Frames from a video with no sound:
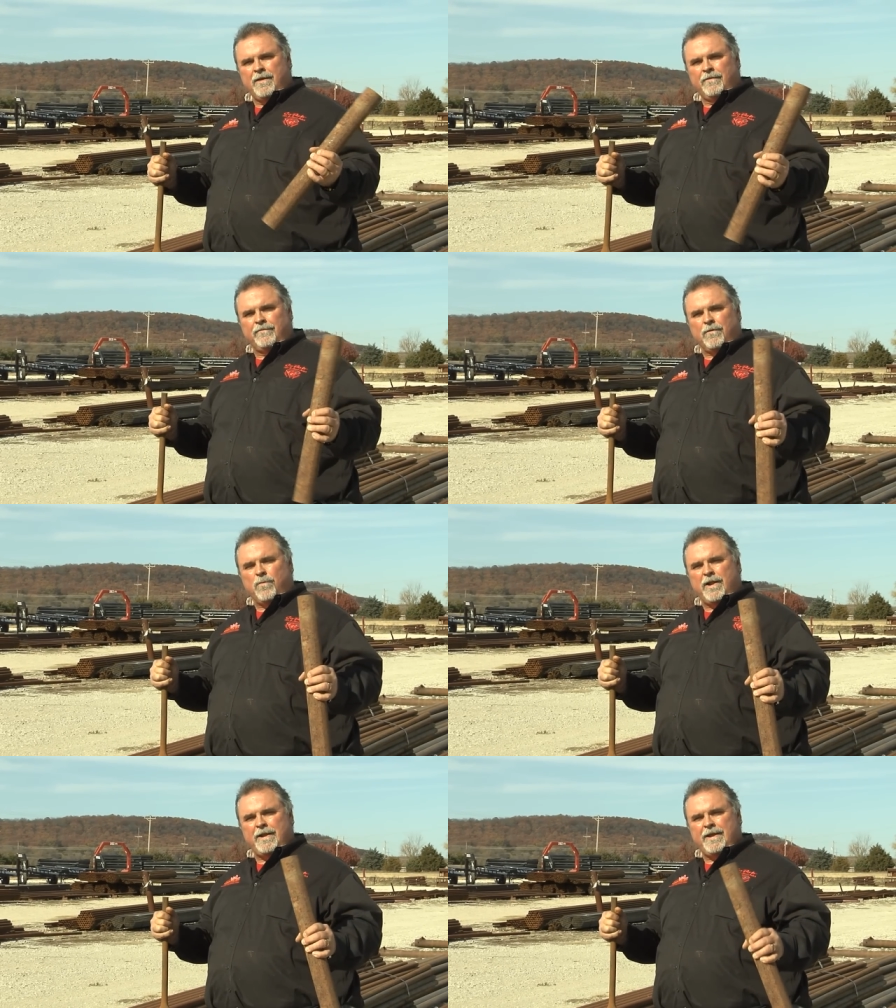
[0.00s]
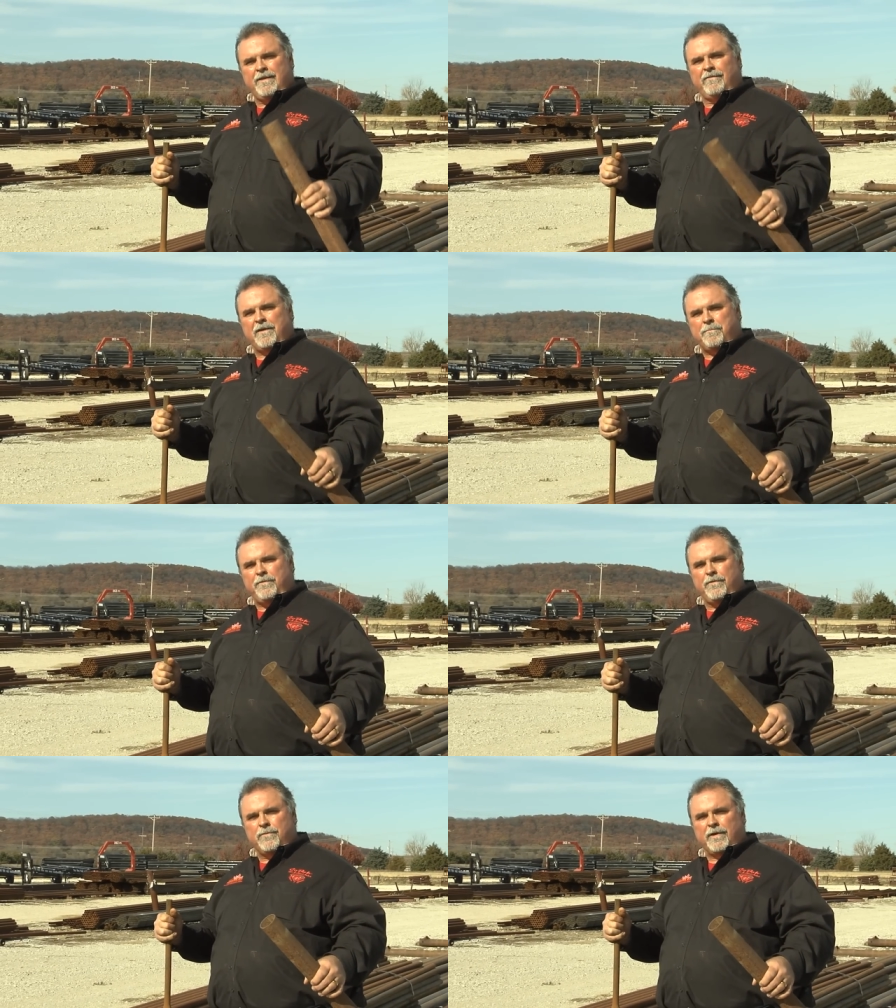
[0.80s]
So what it ends up
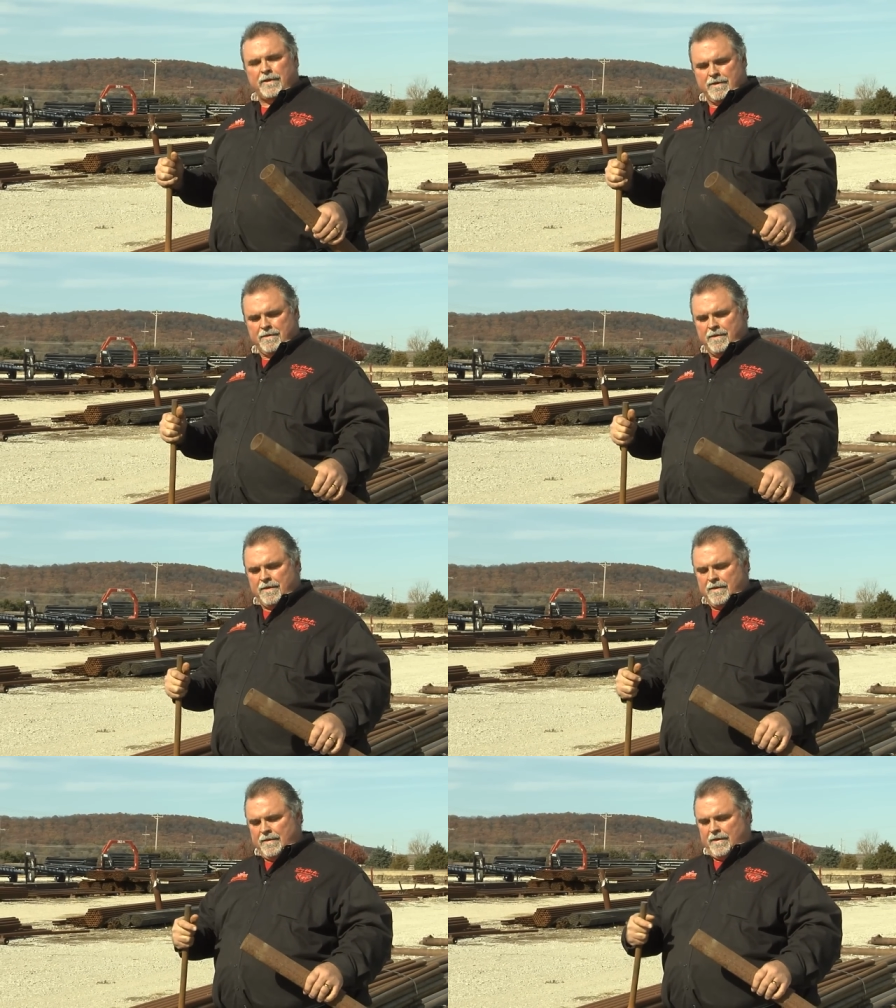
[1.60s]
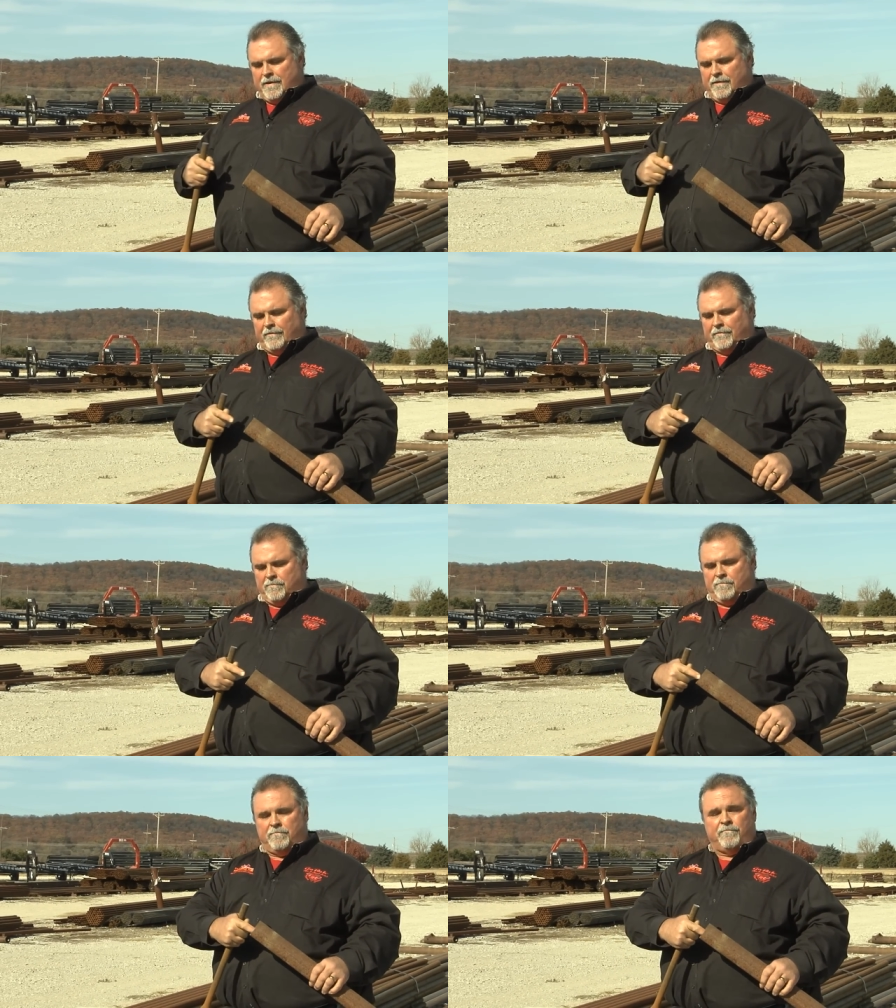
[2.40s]
doing is
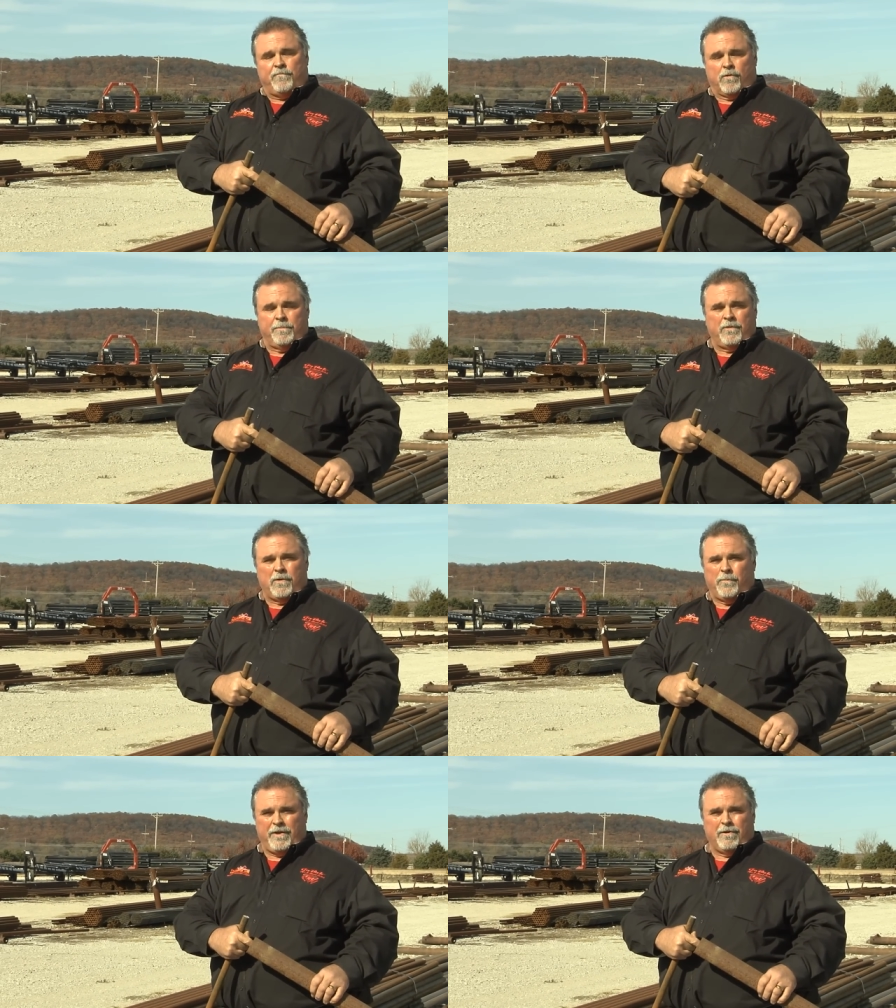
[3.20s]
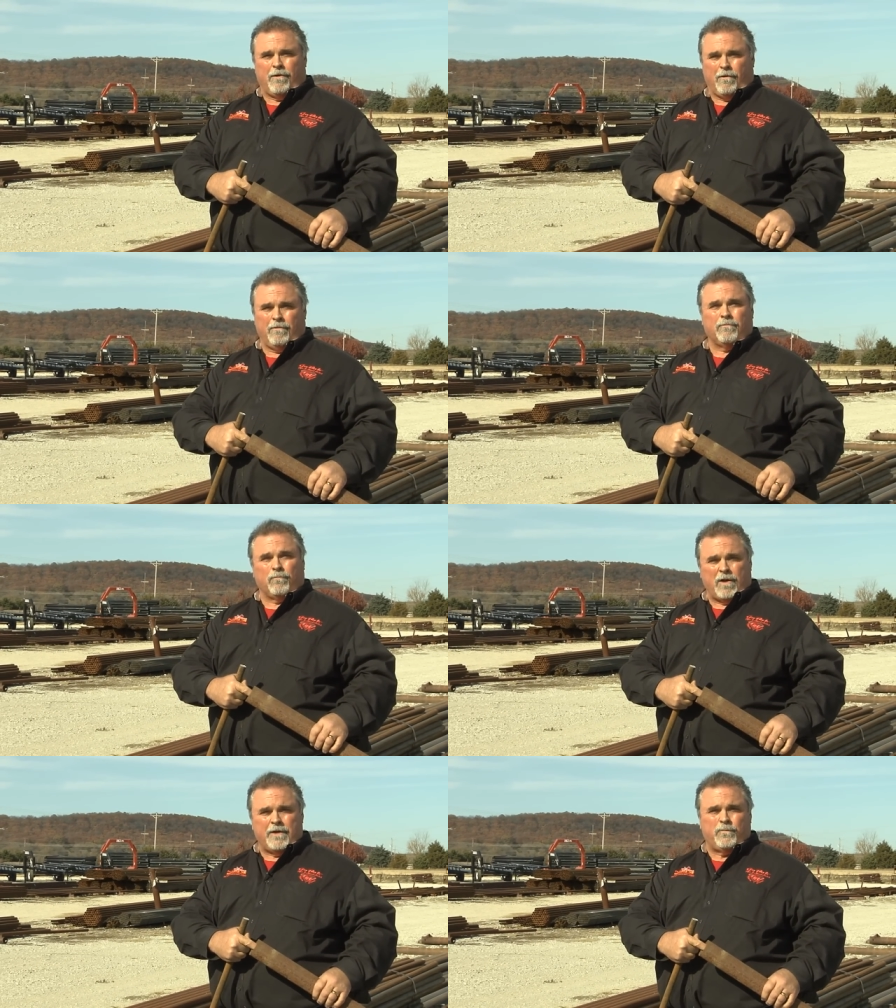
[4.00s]
forming what we call
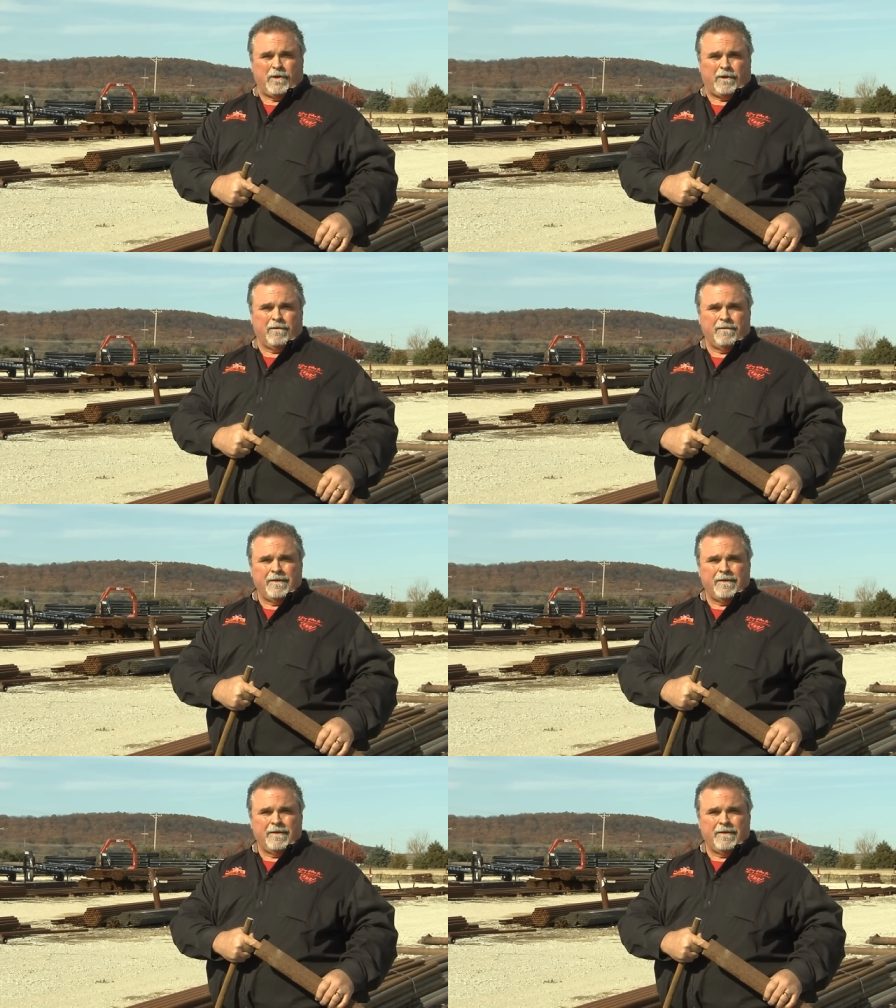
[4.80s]
rod wear.